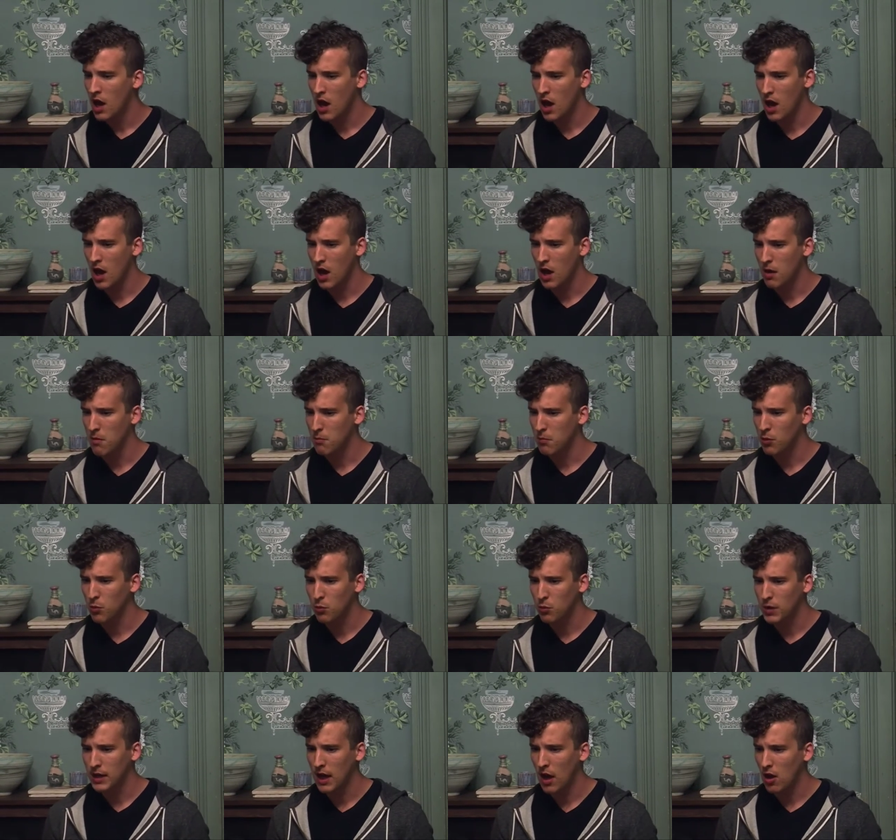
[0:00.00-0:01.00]
Um,
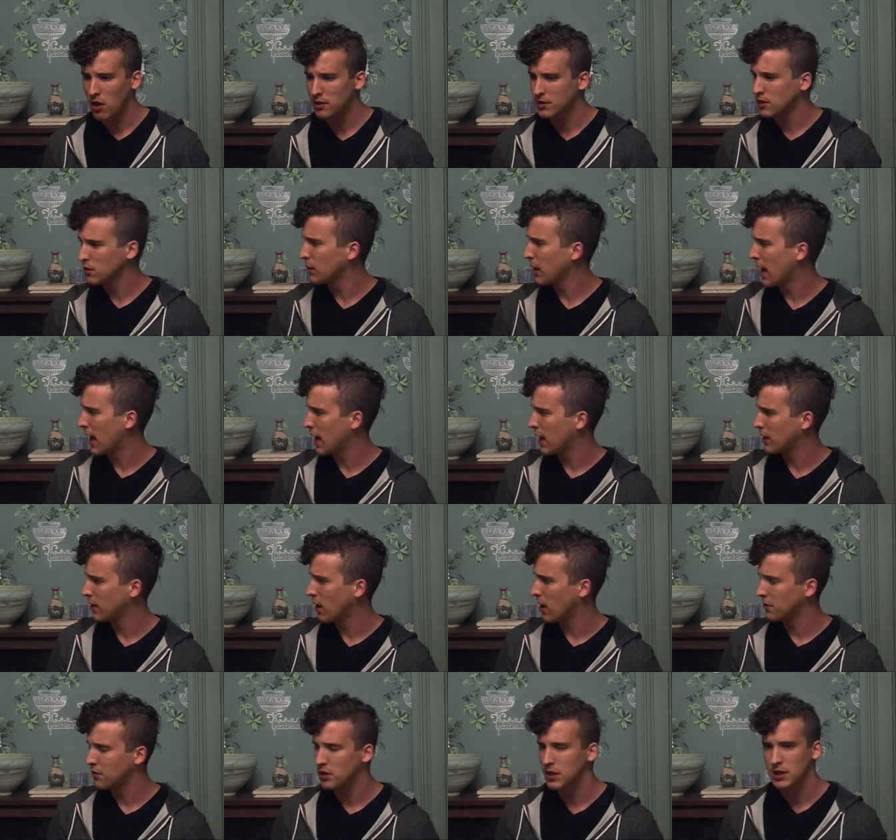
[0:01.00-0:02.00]
but we also had
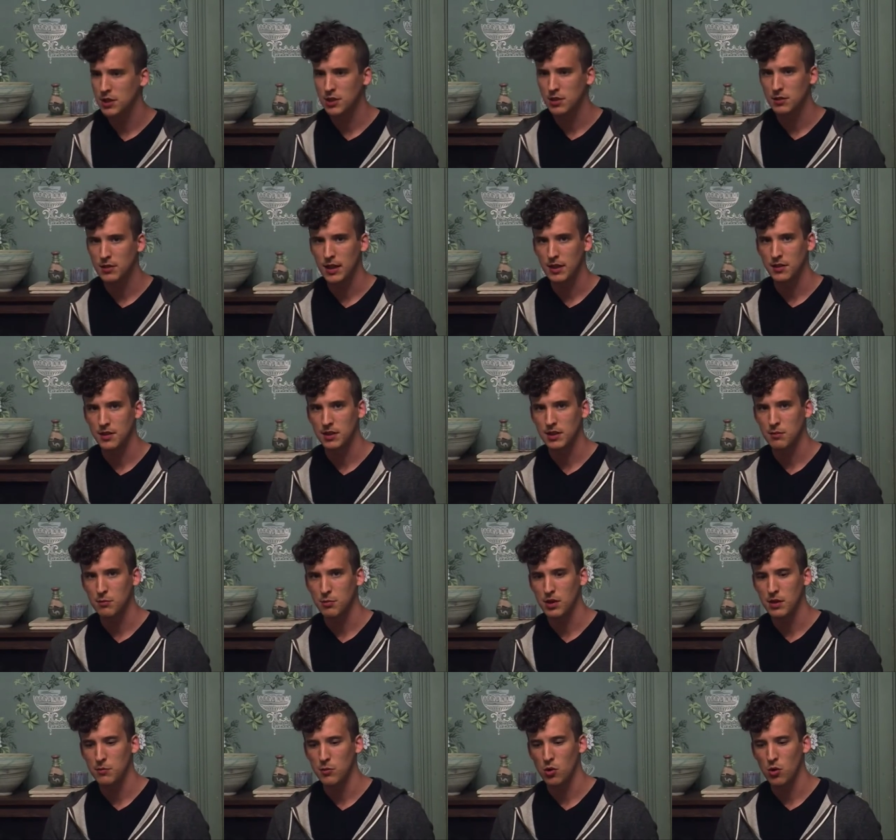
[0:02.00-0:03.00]
other issues at the
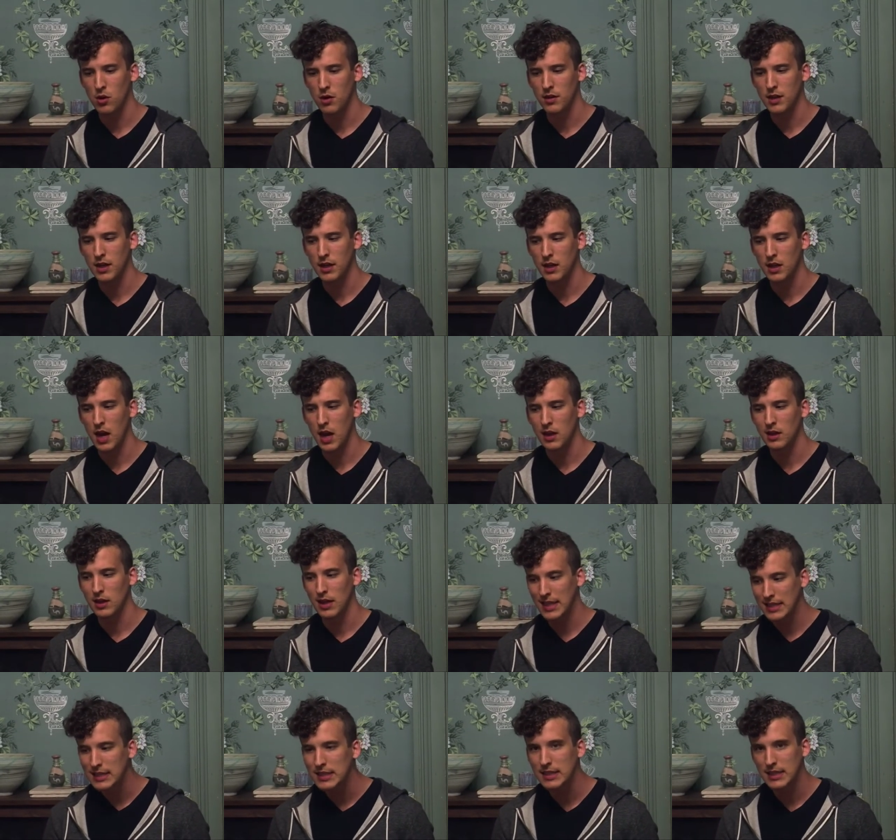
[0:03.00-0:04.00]
Supreme Court that got
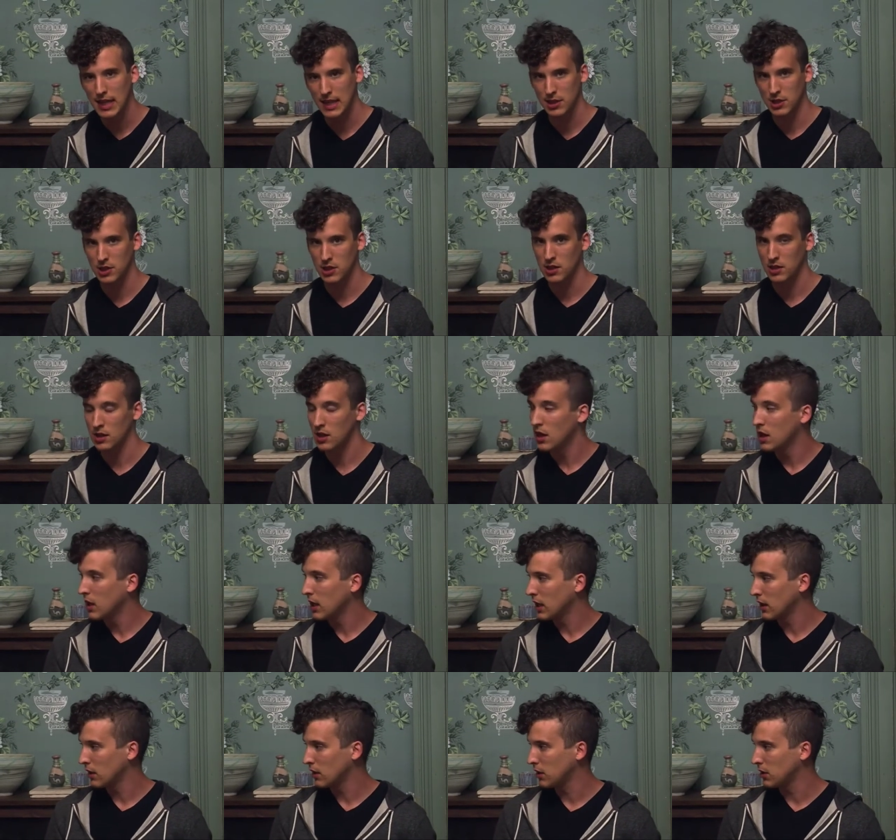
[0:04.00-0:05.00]
less attention,
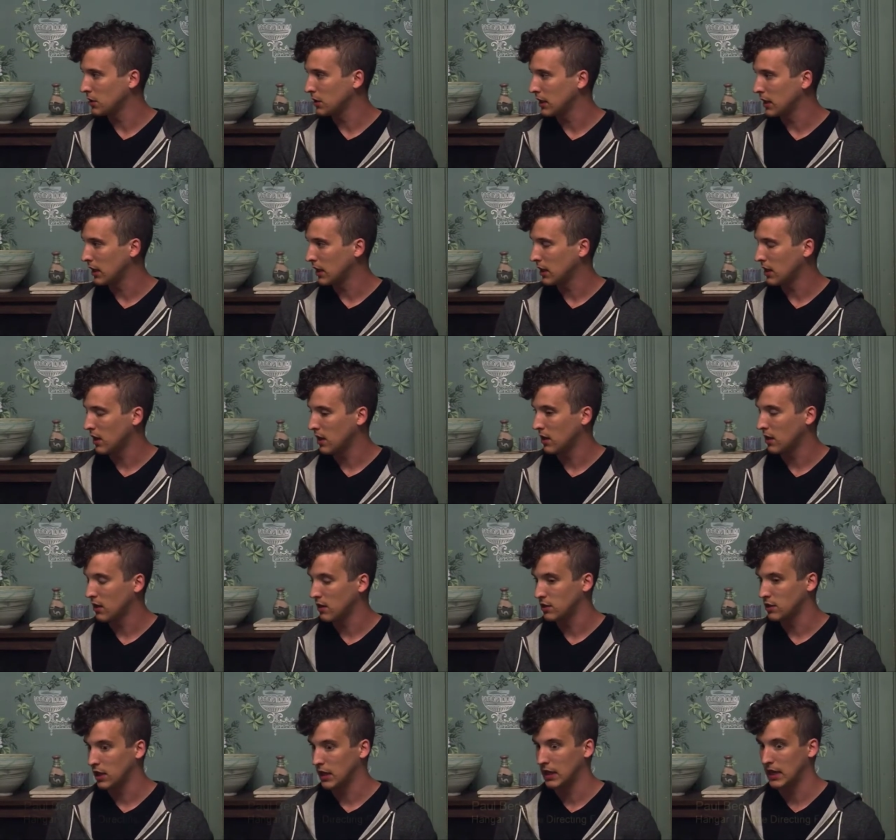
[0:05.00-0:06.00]
including a,
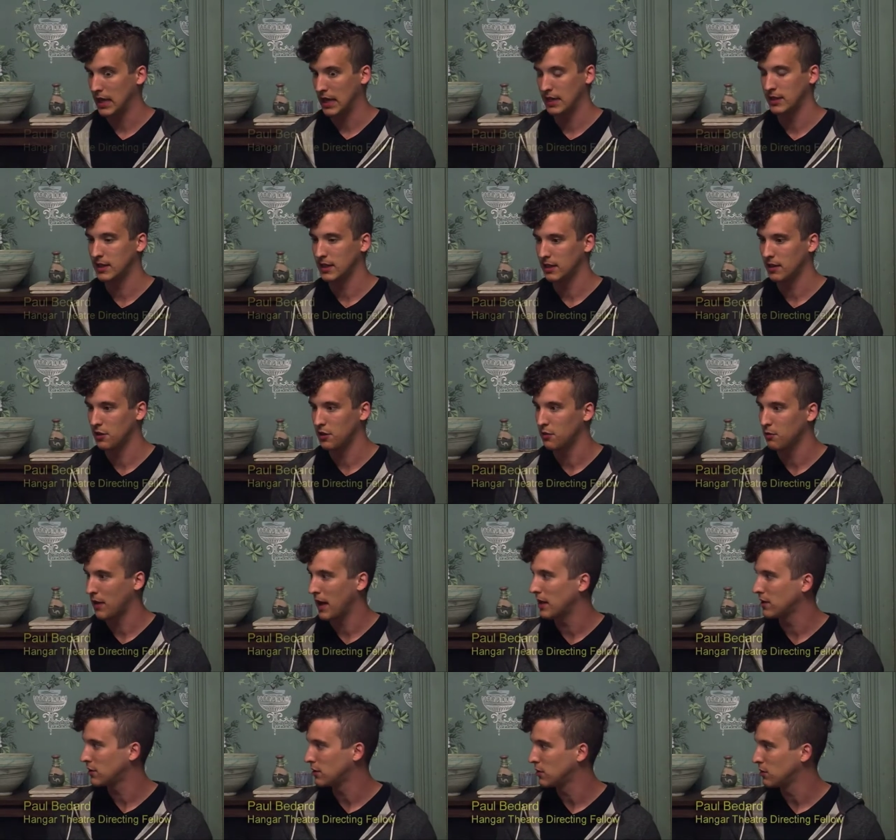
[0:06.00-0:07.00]
a gigantic
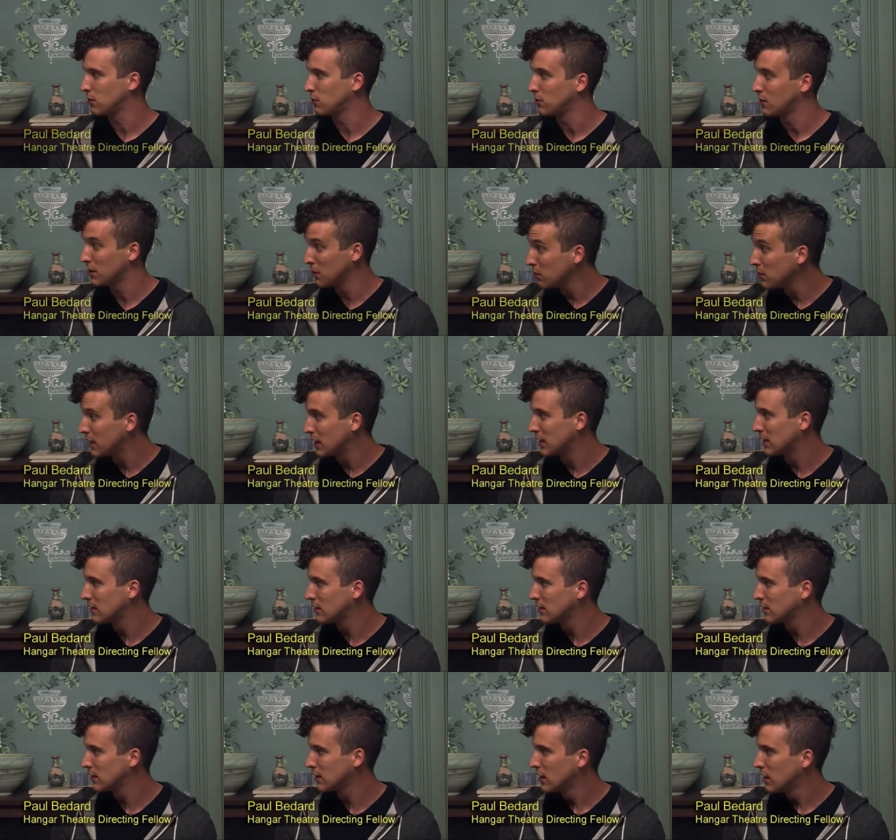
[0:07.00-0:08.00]
threat to
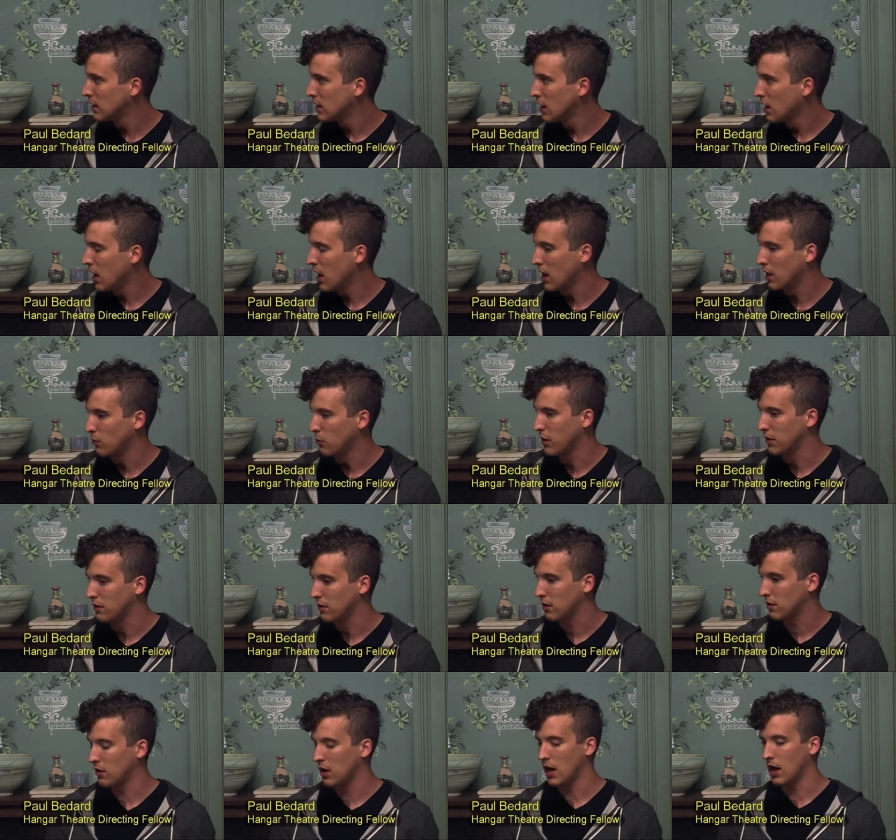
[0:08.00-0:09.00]
unions on
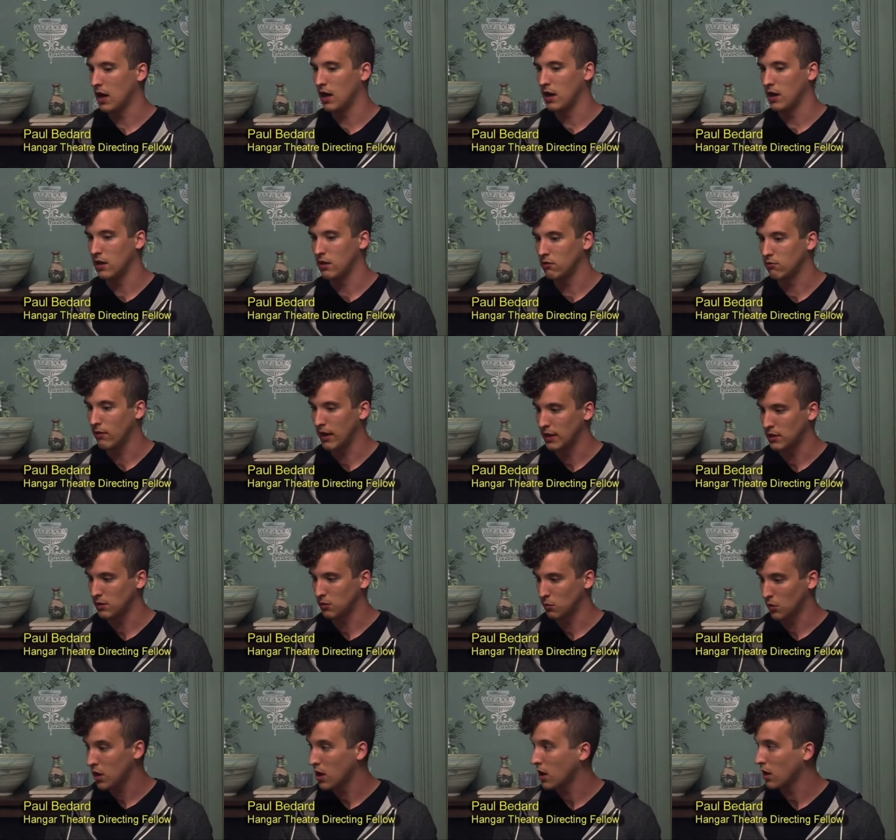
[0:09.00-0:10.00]
whether uh, right
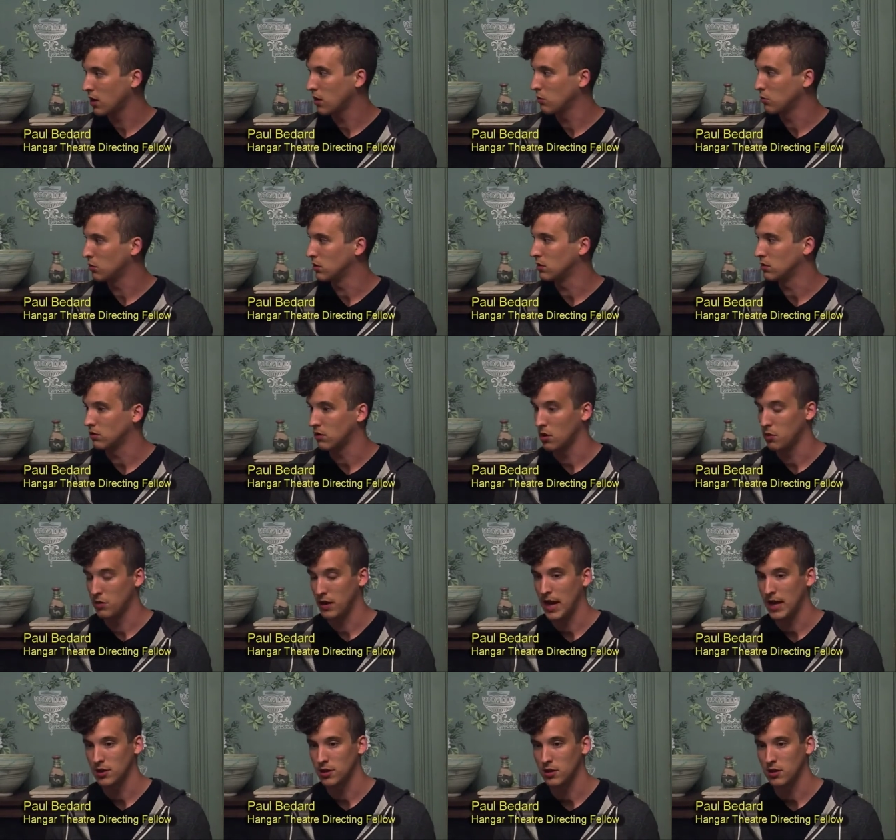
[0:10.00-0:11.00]
to work will go
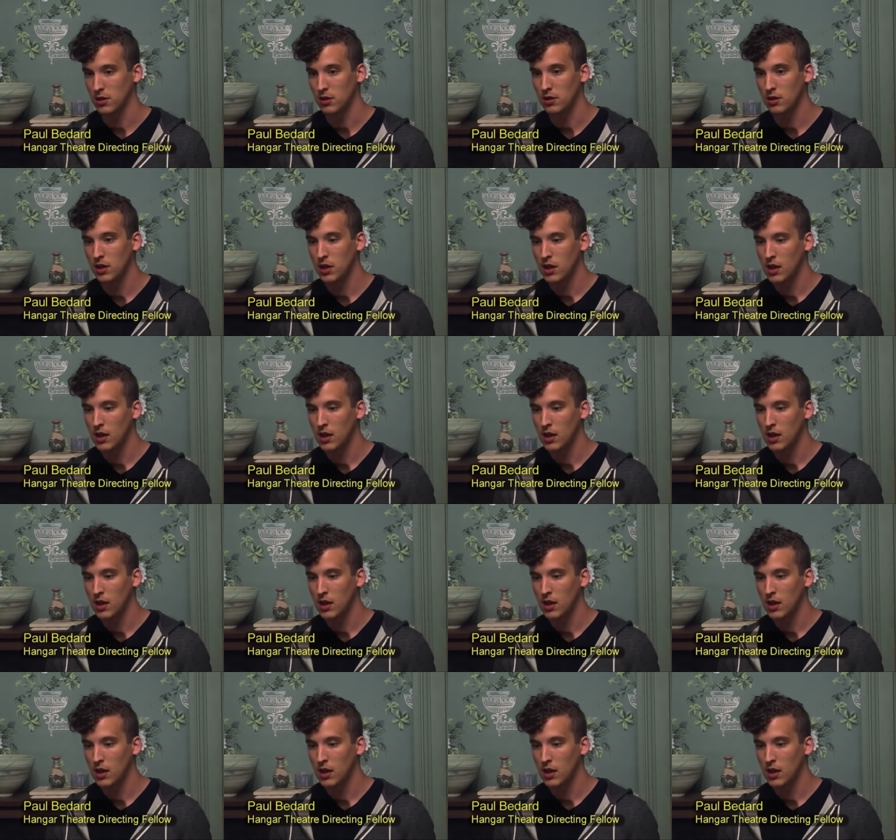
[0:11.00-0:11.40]
national.